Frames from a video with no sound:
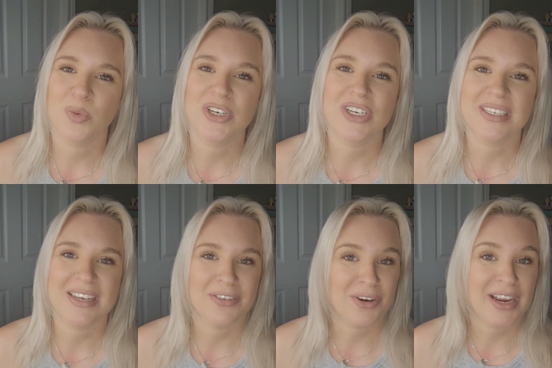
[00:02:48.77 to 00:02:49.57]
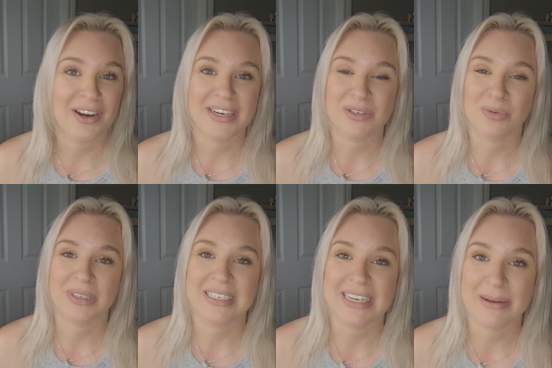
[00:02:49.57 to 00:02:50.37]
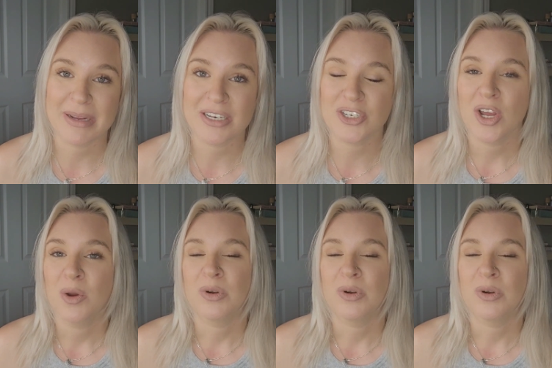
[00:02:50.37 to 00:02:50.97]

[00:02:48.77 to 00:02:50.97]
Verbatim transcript: which is if your hair is really damaged,